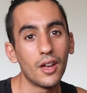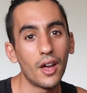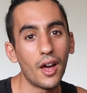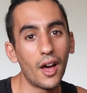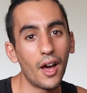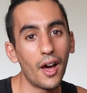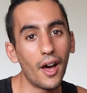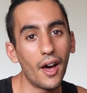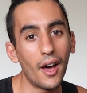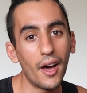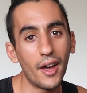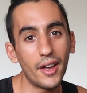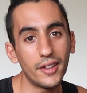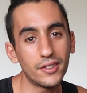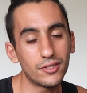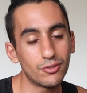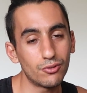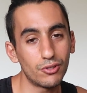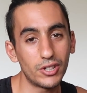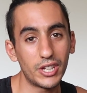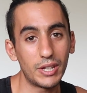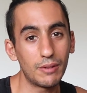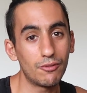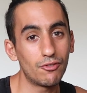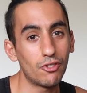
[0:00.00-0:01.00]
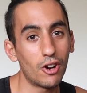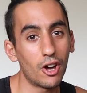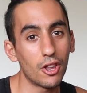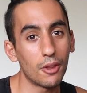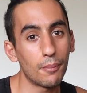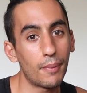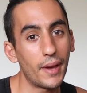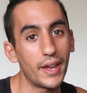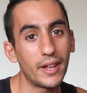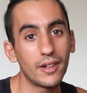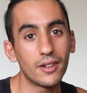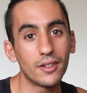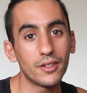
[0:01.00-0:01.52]
It's really
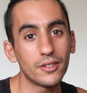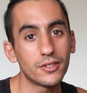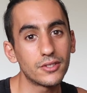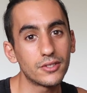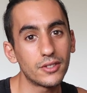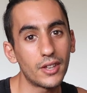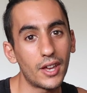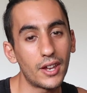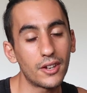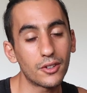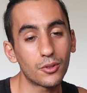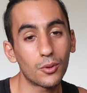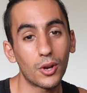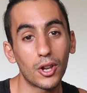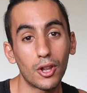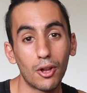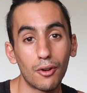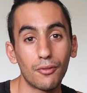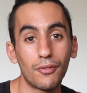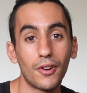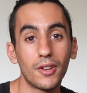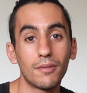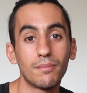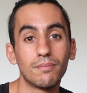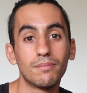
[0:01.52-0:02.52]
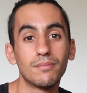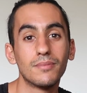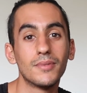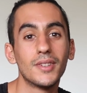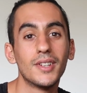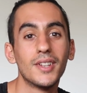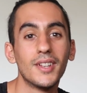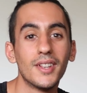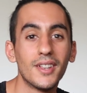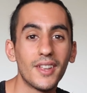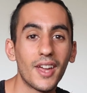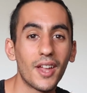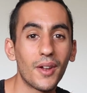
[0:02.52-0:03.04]
rather painless and quite a lot of fun.
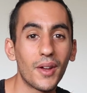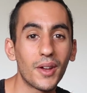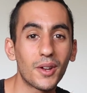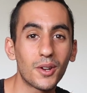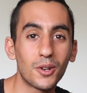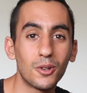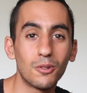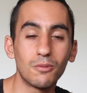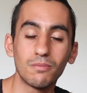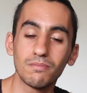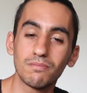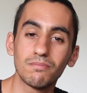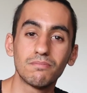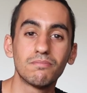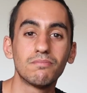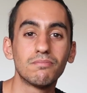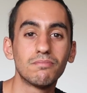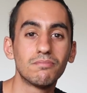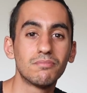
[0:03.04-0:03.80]
Alright, cool.